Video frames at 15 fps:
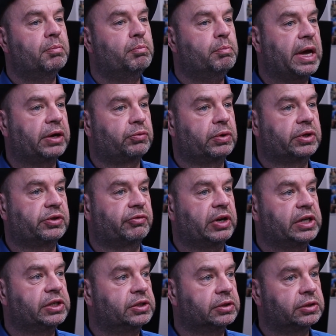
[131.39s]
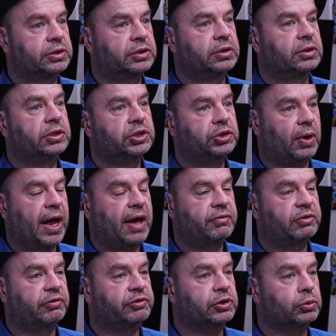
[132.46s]
Make reservations. Do I have
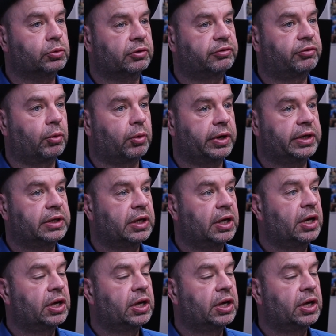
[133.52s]
the fuel for it?